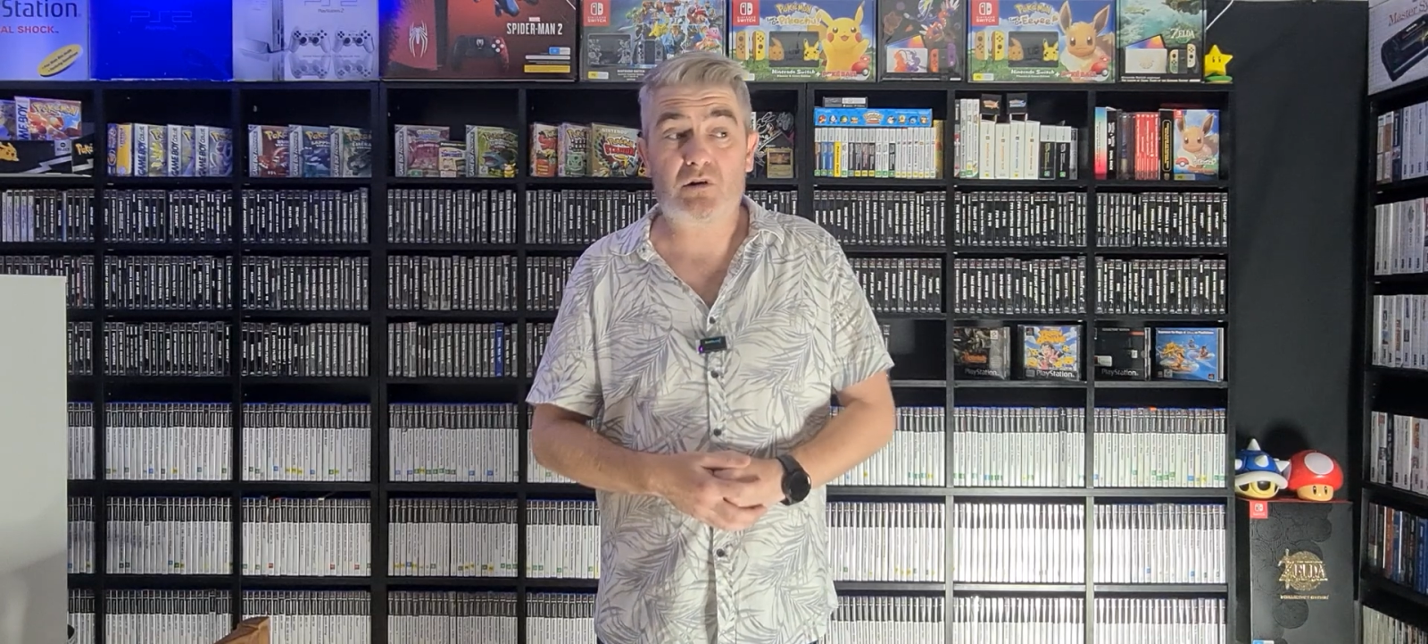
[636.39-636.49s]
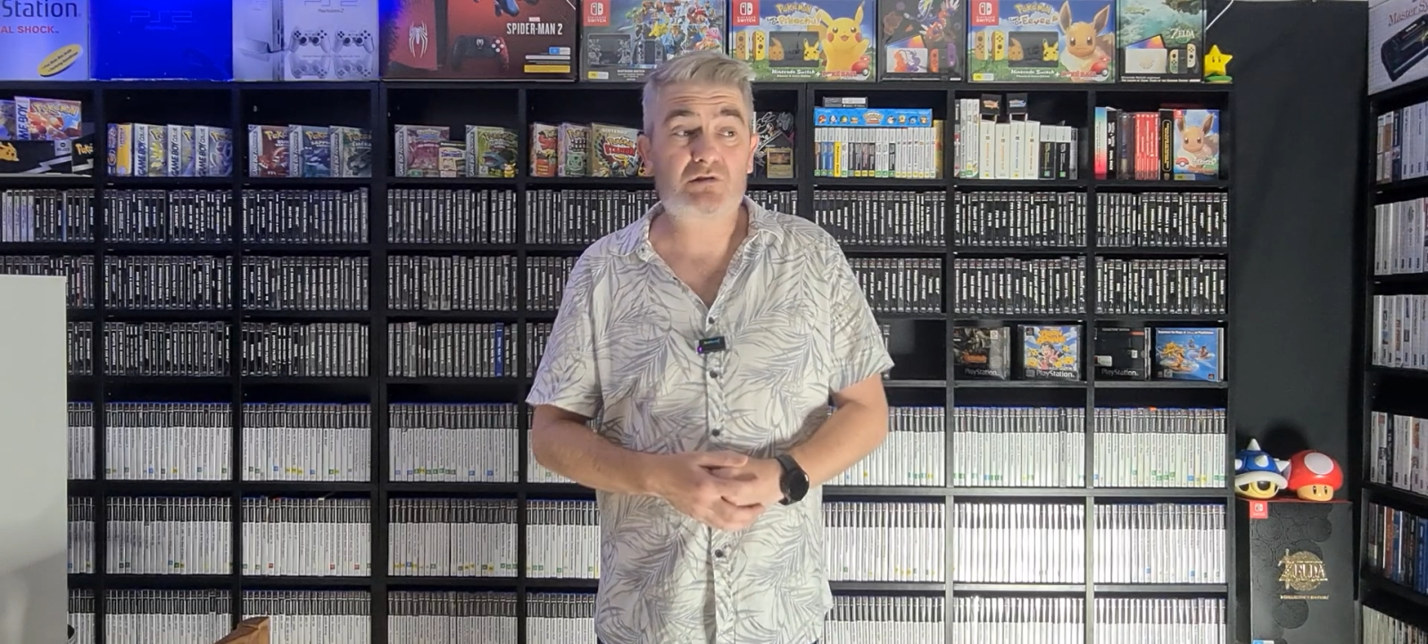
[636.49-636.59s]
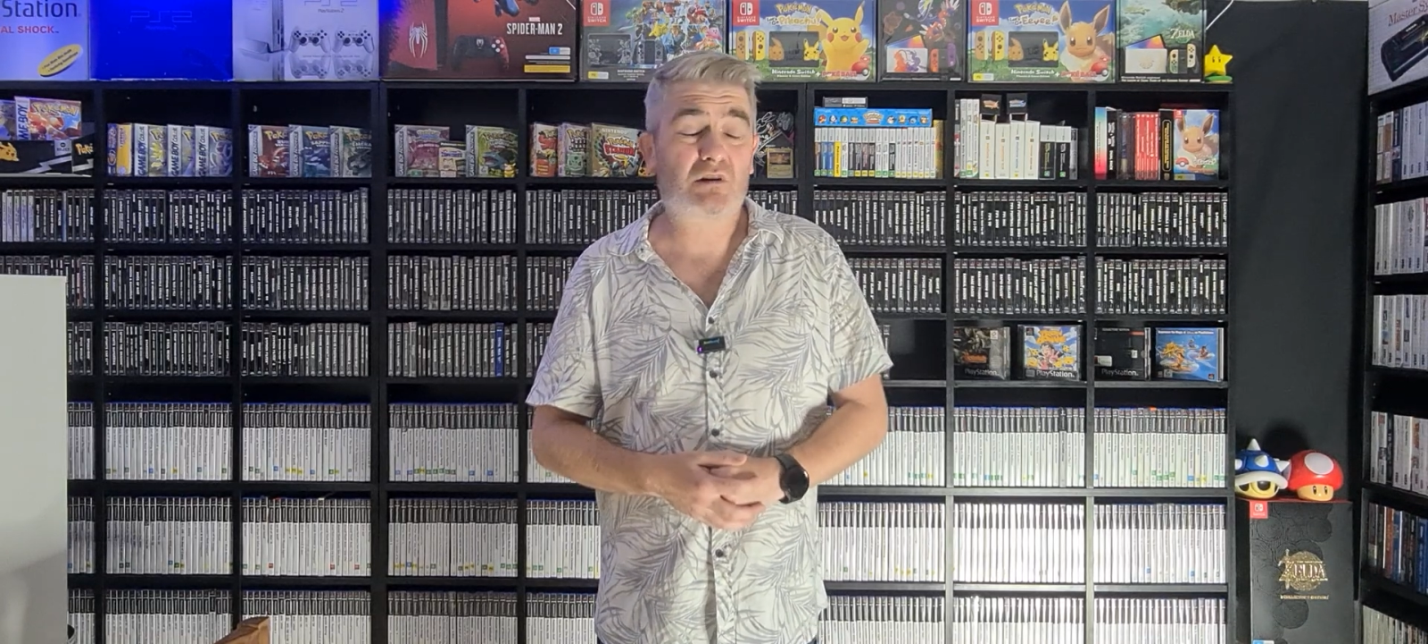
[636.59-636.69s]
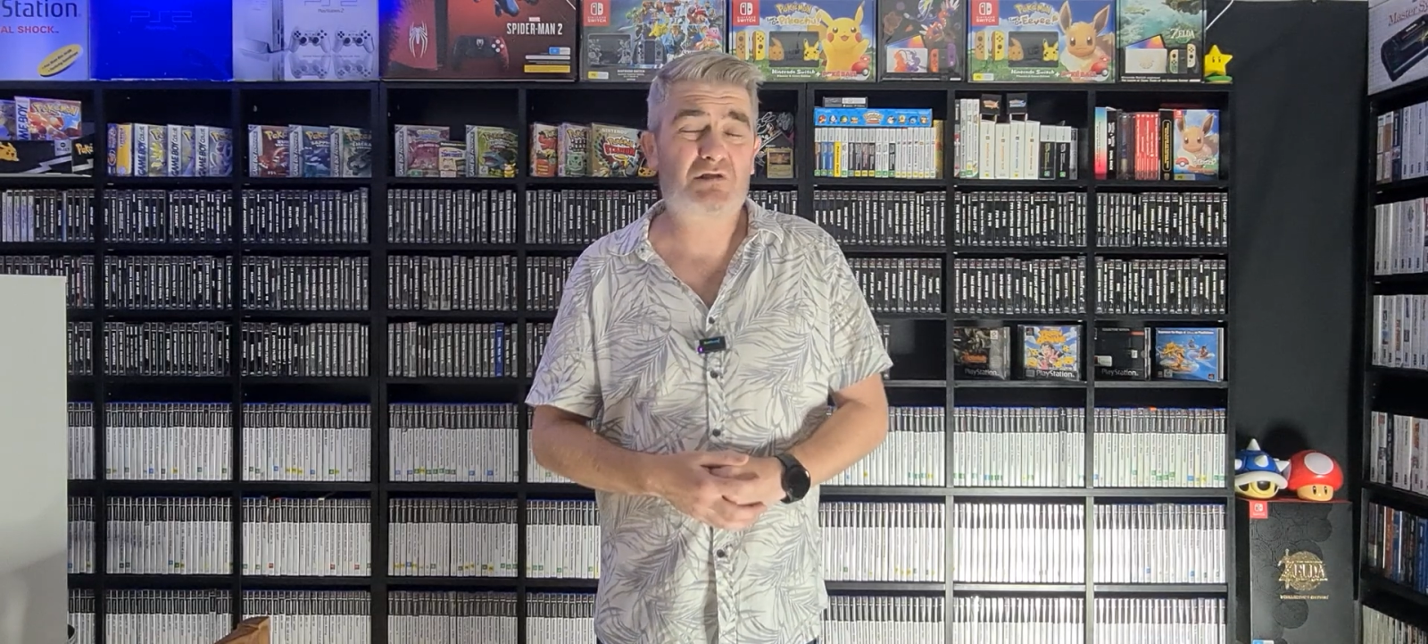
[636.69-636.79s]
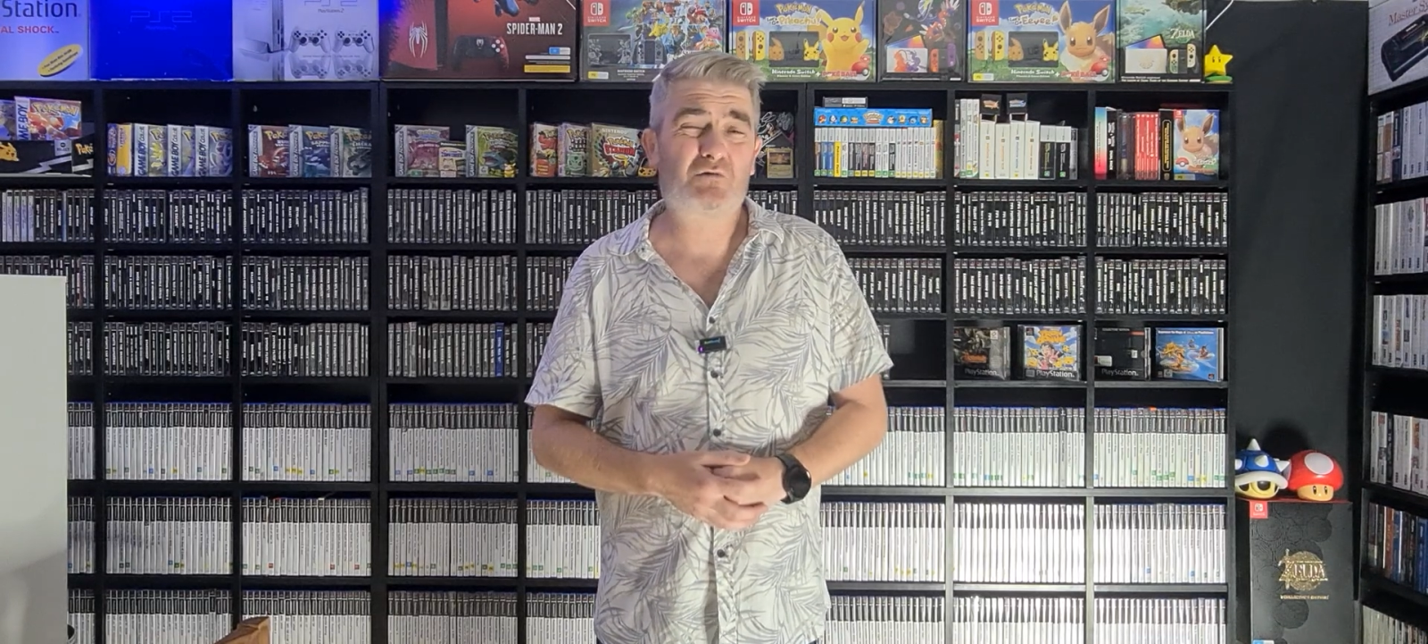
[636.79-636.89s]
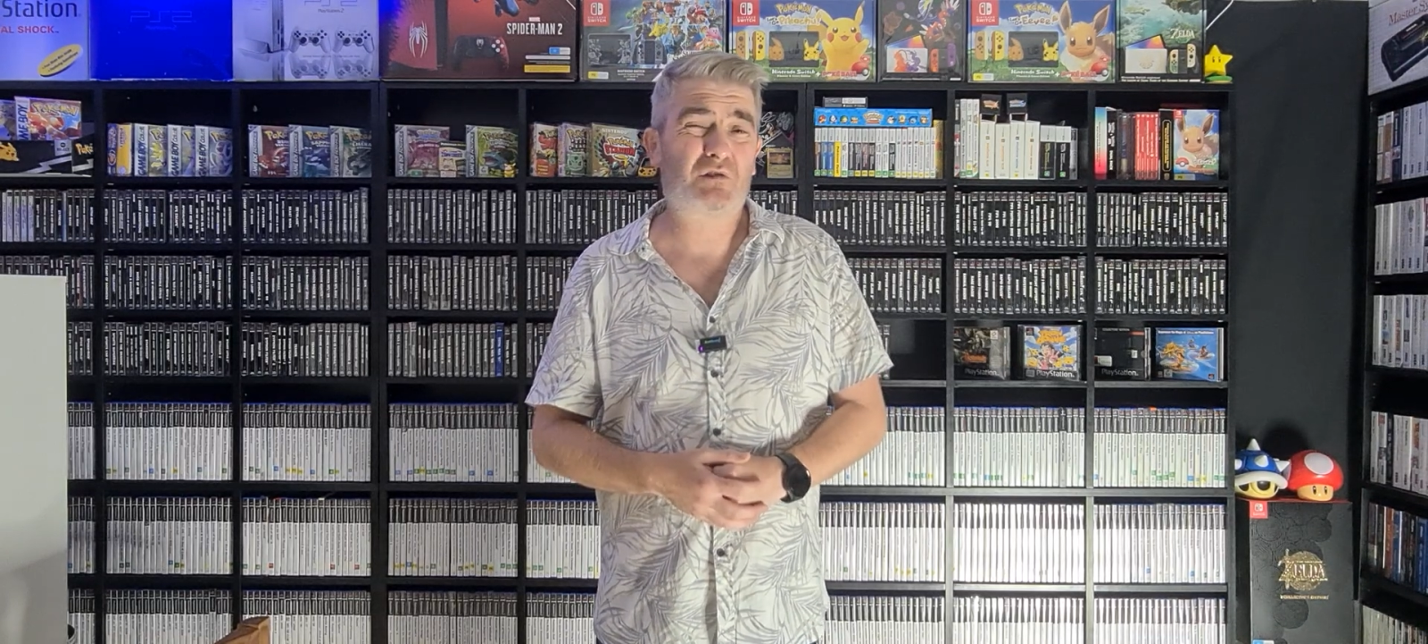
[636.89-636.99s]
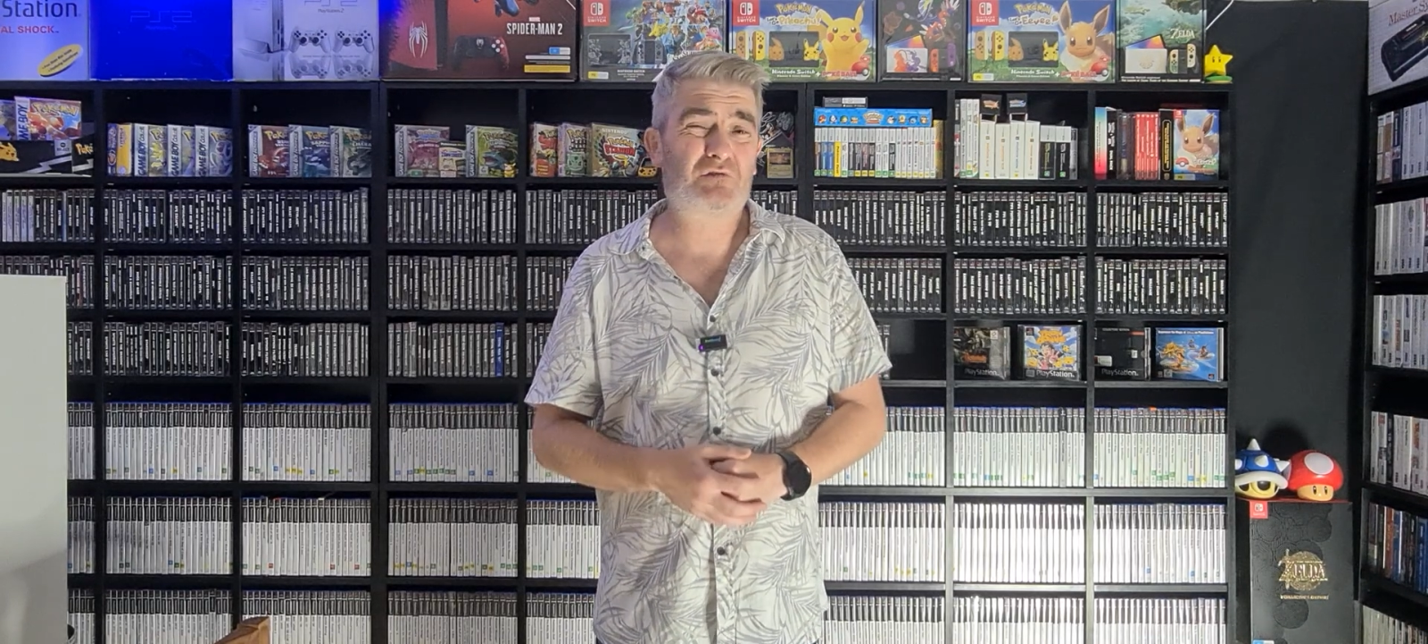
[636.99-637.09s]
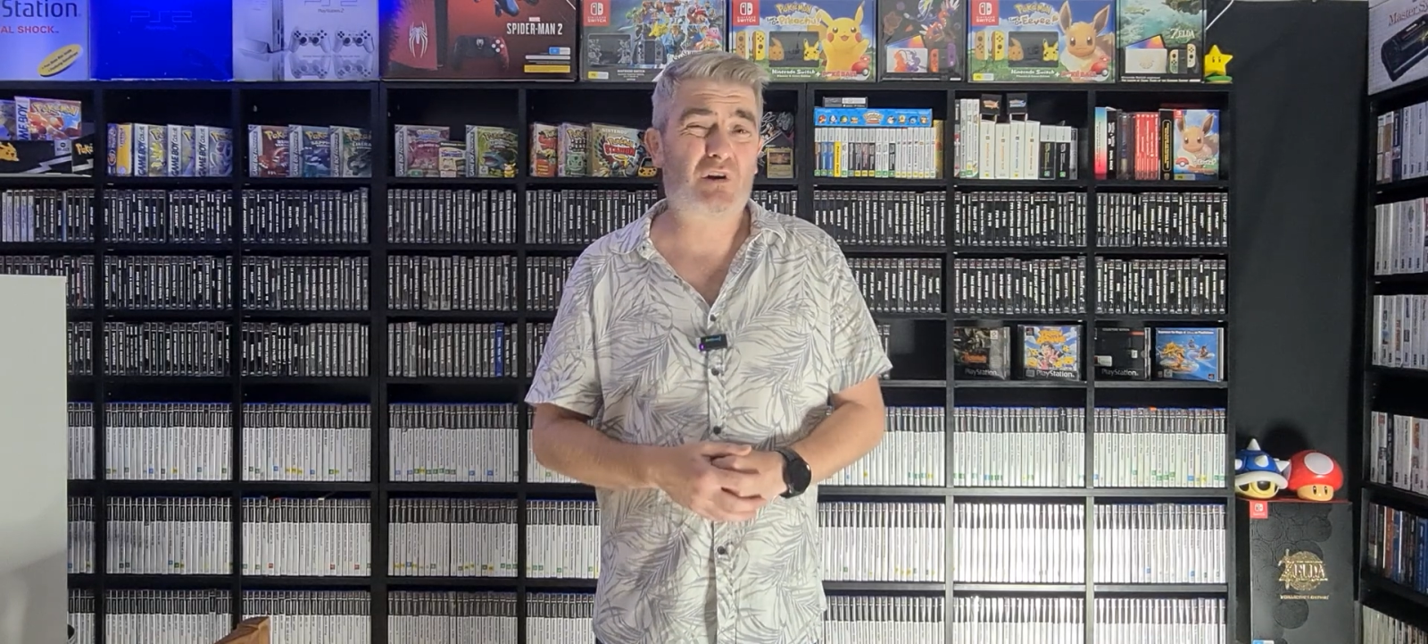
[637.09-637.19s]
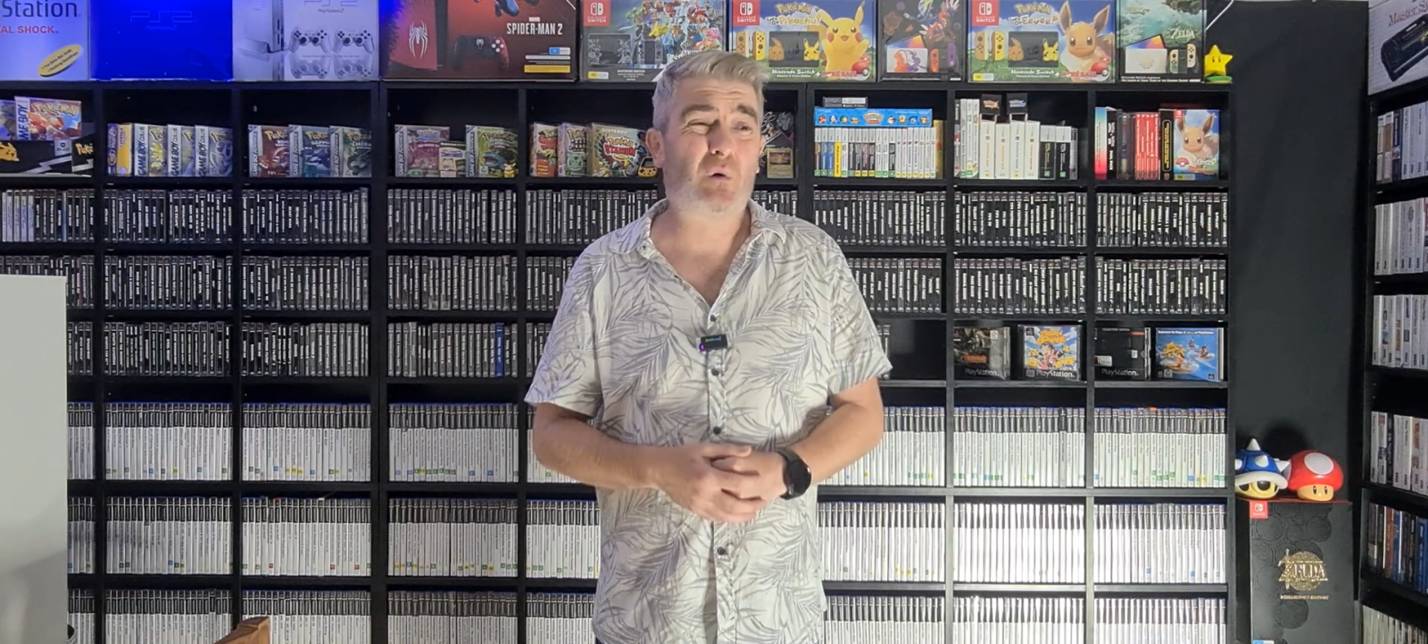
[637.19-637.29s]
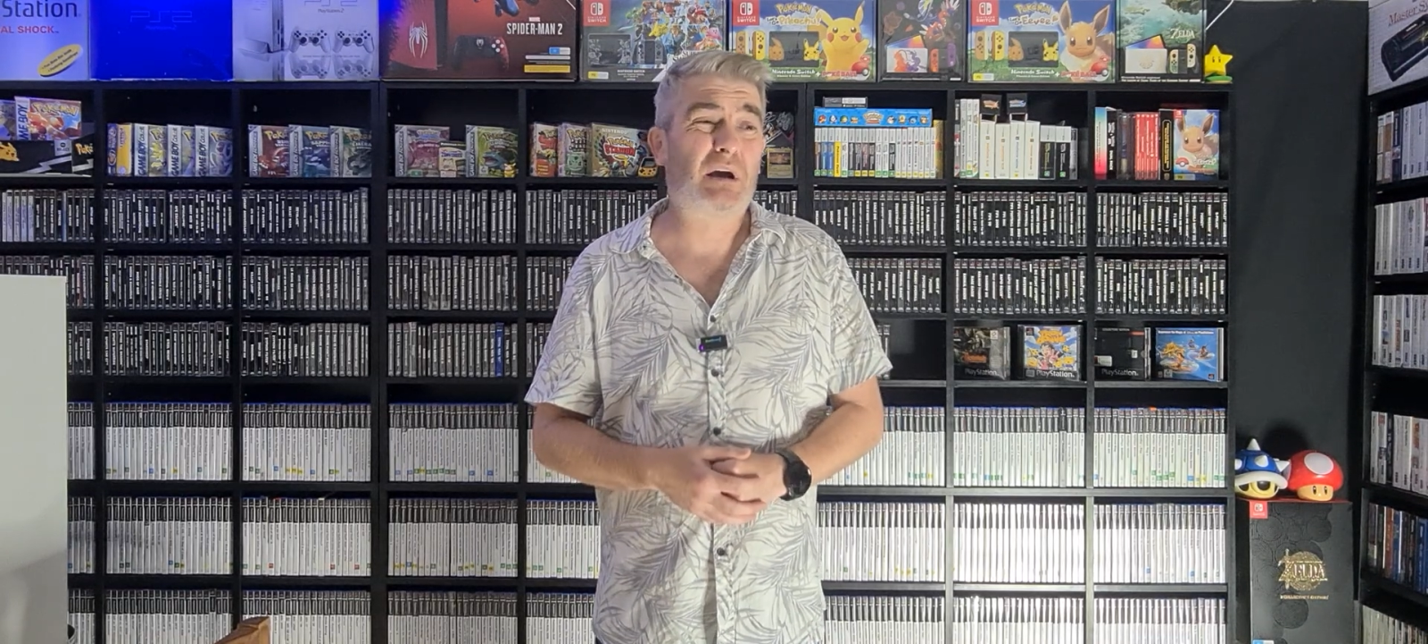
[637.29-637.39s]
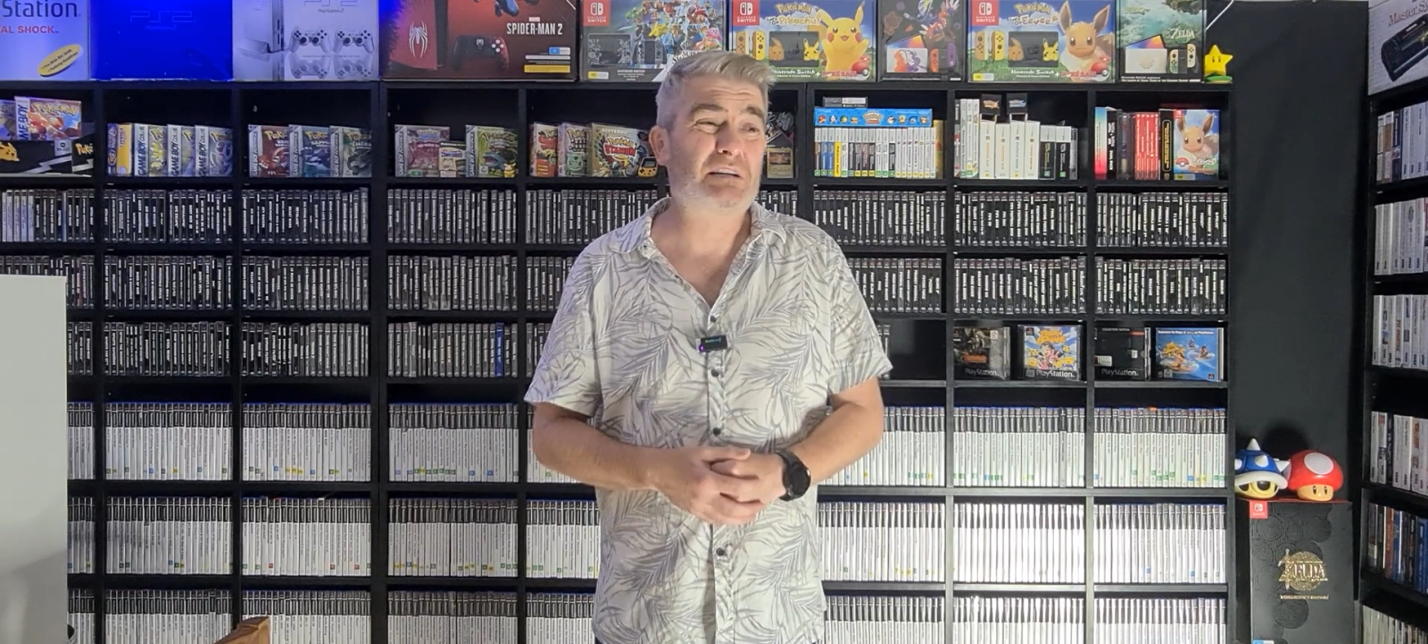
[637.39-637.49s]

not entirely sure if Joel